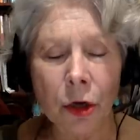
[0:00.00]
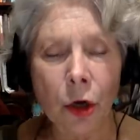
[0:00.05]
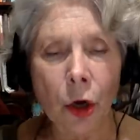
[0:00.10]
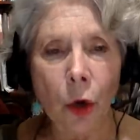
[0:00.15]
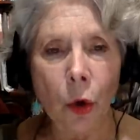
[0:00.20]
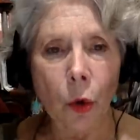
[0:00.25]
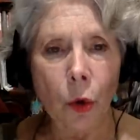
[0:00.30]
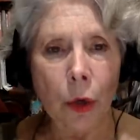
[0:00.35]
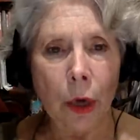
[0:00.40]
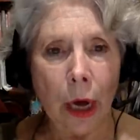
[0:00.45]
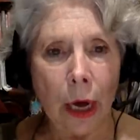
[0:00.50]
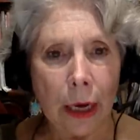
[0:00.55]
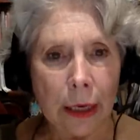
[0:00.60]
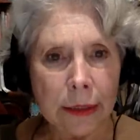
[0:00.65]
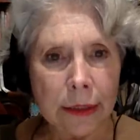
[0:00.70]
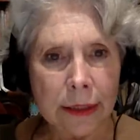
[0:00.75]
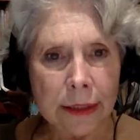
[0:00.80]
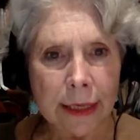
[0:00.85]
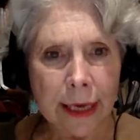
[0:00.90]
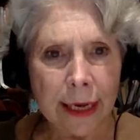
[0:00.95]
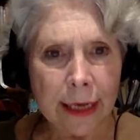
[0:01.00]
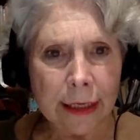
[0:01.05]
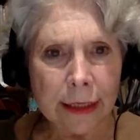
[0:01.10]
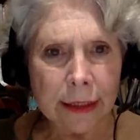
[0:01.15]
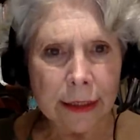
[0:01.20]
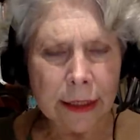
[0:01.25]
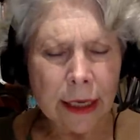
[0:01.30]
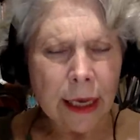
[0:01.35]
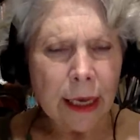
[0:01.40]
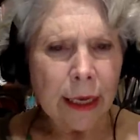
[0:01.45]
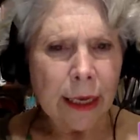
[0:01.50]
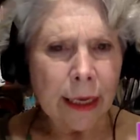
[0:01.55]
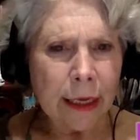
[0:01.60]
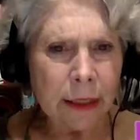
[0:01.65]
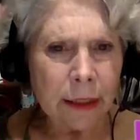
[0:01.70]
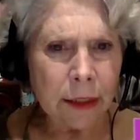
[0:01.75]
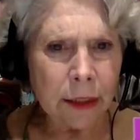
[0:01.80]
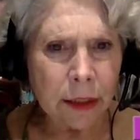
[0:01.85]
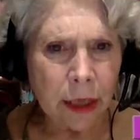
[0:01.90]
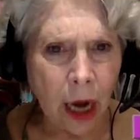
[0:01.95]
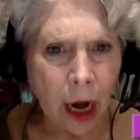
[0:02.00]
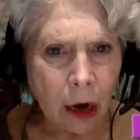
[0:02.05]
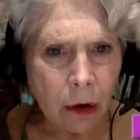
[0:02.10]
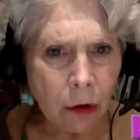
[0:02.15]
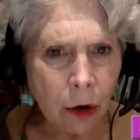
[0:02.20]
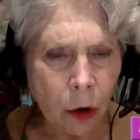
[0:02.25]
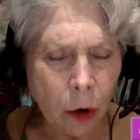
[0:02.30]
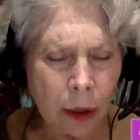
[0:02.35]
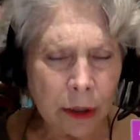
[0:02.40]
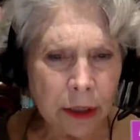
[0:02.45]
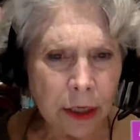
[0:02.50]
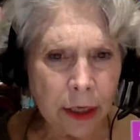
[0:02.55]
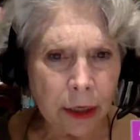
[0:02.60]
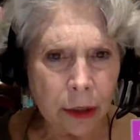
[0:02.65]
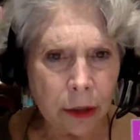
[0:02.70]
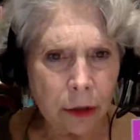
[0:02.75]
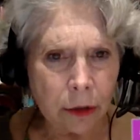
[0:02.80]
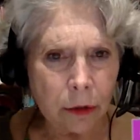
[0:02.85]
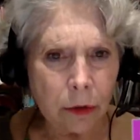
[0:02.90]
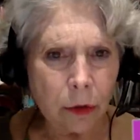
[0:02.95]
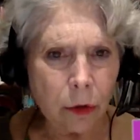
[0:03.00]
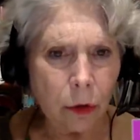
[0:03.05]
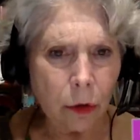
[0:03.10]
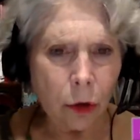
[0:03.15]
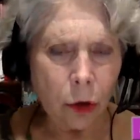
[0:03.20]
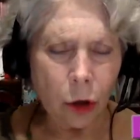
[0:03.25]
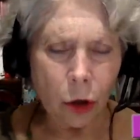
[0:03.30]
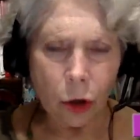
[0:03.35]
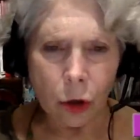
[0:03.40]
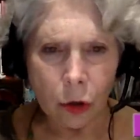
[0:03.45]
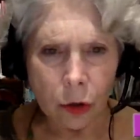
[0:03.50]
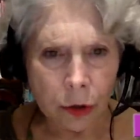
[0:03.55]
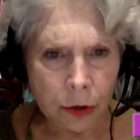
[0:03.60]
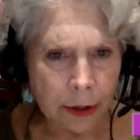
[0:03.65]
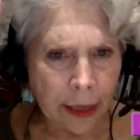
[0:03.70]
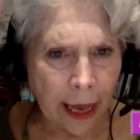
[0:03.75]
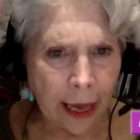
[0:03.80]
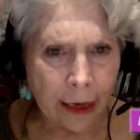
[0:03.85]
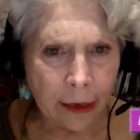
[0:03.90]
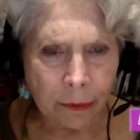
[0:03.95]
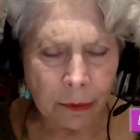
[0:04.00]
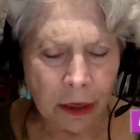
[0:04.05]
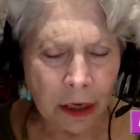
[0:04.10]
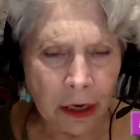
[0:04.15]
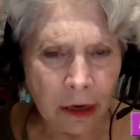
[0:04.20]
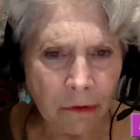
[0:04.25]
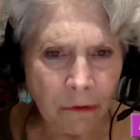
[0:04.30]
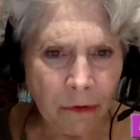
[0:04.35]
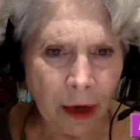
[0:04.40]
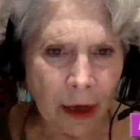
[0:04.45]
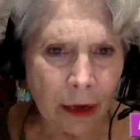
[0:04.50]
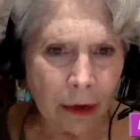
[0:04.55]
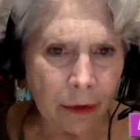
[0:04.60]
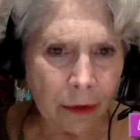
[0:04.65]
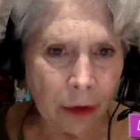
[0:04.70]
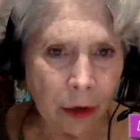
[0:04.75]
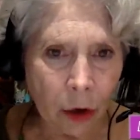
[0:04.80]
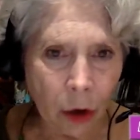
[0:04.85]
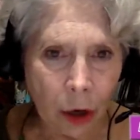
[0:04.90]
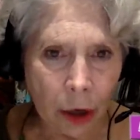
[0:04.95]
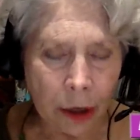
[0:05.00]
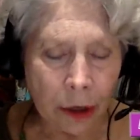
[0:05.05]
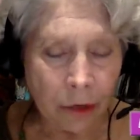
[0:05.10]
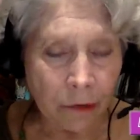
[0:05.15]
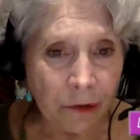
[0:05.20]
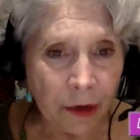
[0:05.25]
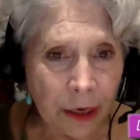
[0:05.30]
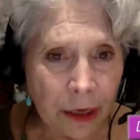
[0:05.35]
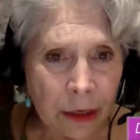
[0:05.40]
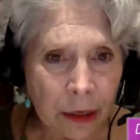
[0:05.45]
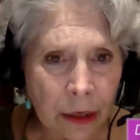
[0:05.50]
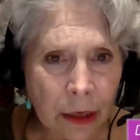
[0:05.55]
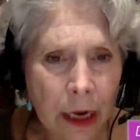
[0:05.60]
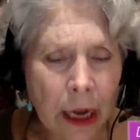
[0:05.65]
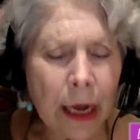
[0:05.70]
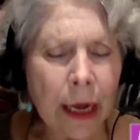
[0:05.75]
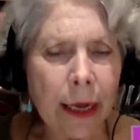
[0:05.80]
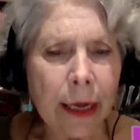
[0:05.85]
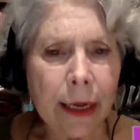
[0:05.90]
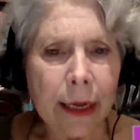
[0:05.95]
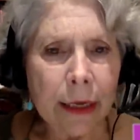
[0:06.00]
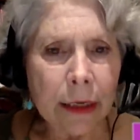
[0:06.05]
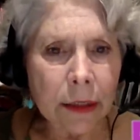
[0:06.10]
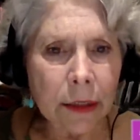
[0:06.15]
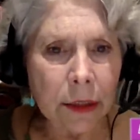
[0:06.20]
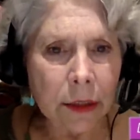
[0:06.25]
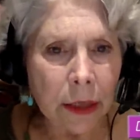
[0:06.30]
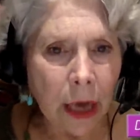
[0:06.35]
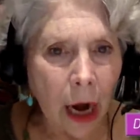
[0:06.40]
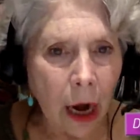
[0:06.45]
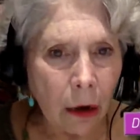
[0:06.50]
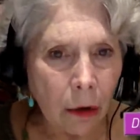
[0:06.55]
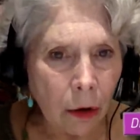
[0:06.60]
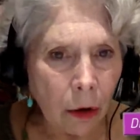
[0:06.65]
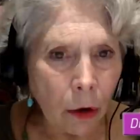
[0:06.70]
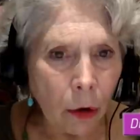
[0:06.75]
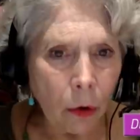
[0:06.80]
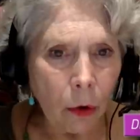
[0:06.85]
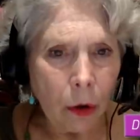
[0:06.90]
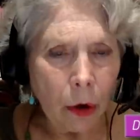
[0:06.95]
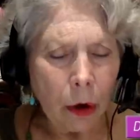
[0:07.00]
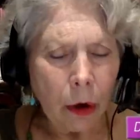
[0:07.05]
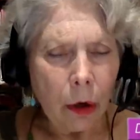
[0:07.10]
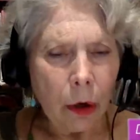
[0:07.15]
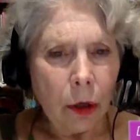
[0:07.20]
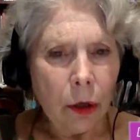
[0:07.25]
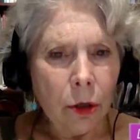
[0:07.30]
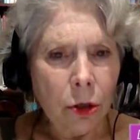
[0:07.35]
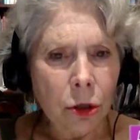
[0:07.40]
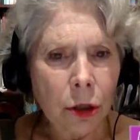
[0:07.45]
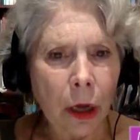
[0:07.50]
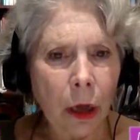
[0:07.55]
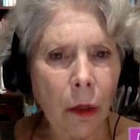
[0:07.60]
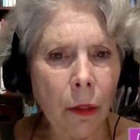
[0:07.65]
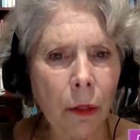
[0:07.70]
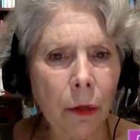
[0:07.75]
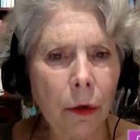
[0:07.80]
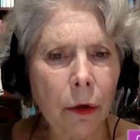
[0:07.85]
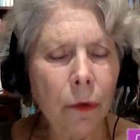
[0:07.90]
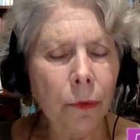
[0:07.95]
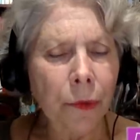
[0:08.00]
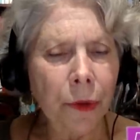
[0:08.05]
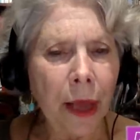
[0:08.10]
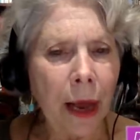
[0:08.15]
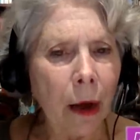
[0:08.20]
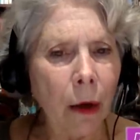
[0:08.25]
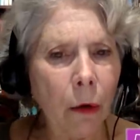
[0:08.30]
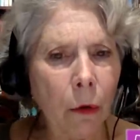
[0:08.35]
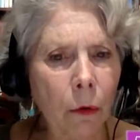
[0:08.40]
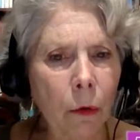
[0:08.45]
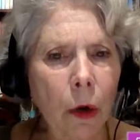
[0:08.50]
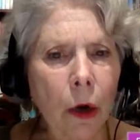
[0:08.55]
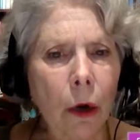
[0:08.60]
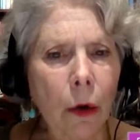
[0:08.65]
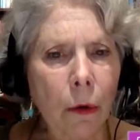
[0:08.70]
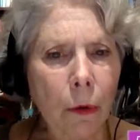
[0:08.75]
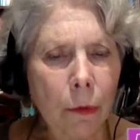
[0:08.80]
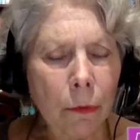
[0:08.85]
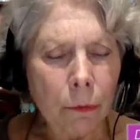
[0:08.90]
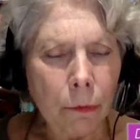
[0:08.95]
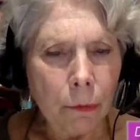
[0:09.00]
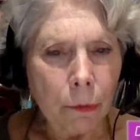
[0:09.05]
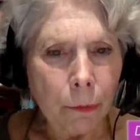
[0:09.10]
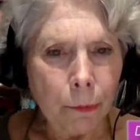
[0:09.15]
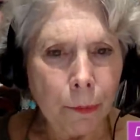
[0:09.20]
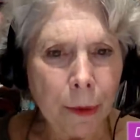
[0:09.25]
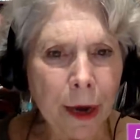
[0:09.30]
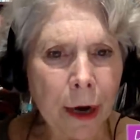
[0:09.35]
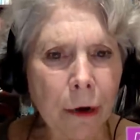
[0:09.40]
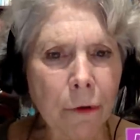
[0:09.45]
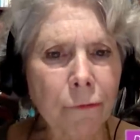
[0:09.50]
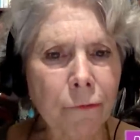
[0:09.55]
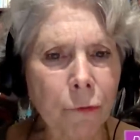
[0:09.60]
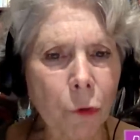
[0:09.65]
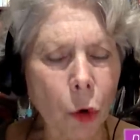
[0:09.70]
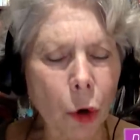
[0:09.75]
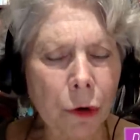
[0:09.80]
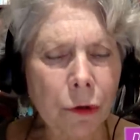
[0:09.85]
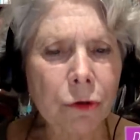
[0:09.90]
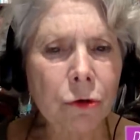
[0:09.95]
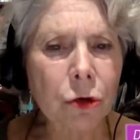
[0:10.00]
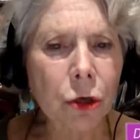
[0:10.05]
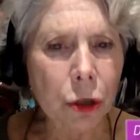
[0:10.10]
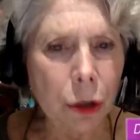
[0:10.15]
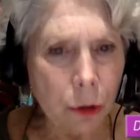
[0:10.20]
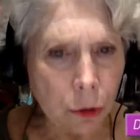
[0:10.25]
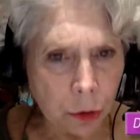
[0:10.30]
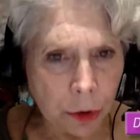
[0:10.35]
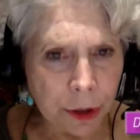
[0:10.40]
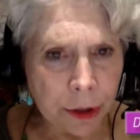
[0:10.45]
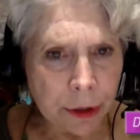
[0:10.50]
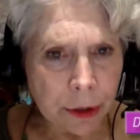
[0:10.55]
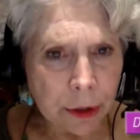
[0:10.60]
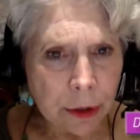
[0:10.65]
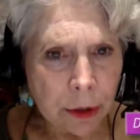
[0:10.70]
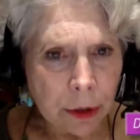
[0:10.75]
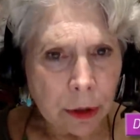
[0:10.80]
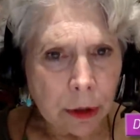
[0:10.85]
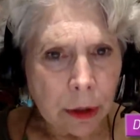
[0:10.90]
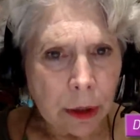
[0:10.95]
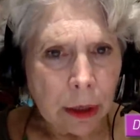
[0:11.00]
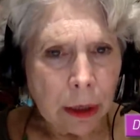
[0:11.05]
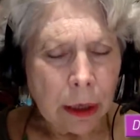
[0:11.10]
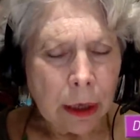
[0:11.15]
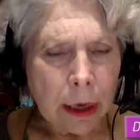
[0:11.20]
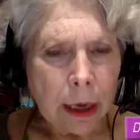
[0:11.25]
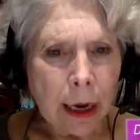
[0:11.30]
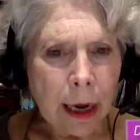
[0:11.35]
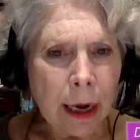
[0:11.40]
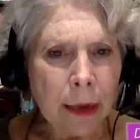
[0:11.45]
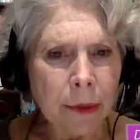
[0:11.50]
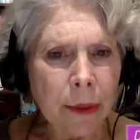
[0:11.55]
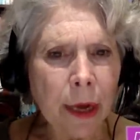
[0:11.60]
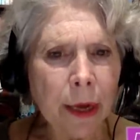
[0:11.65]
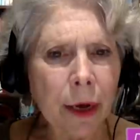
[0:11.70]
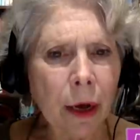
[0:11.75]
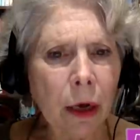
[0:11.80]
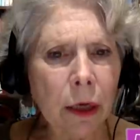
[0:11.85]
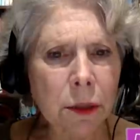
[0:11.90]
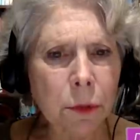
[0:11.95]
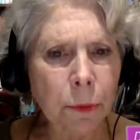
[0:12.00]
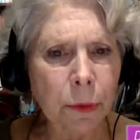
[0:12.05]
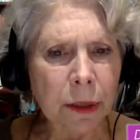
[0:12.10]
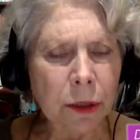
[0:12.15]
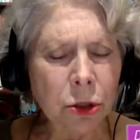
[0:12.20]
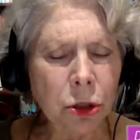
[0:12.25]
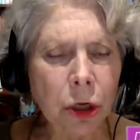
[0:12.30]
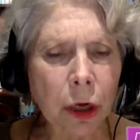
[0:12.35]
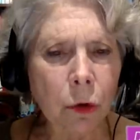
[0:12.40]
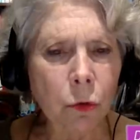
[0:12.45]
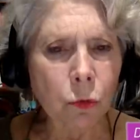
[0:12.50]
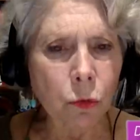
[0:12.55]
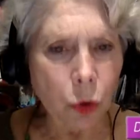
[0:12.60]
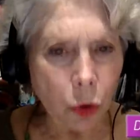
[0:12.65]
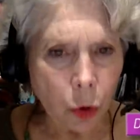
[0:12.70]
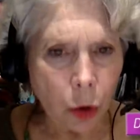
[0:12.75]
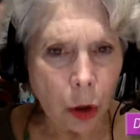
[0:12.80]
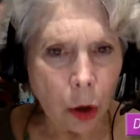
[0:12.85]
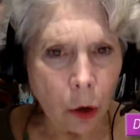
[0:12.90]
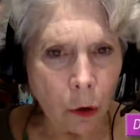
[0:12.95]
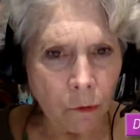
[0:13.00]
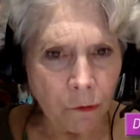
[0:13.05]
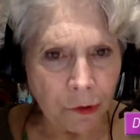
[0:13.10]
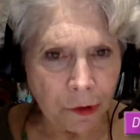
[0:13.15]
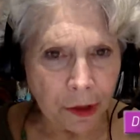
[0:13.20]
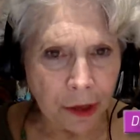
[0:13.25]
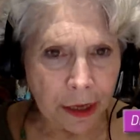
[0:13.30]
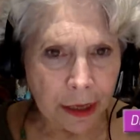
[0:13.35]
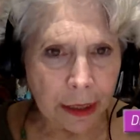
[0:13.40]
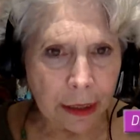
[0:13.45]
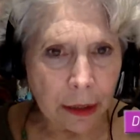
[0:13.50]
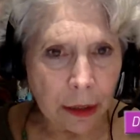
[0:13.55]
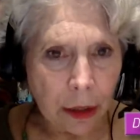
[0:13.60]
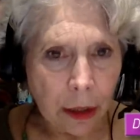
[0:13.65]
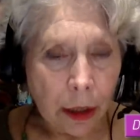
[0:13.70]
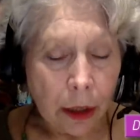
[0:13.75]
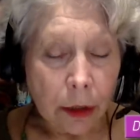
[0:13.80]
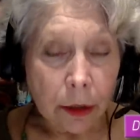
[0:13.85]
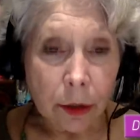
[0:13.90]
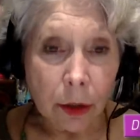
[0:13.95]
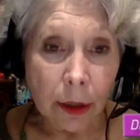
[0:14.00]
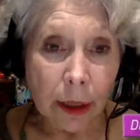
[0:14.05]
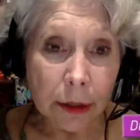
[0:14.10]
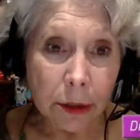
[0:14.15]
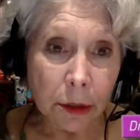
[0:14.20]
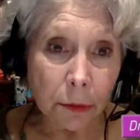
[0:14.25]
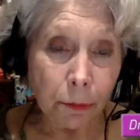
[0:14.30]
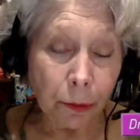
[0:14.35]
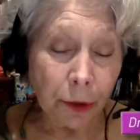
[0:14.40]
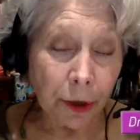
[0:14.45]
you know, God says in sorrow as He hurls Adam and Eve out of the Garden of Eden, in sorrow shalt thou bear forth children, and thy husband shall rule over thee. So that's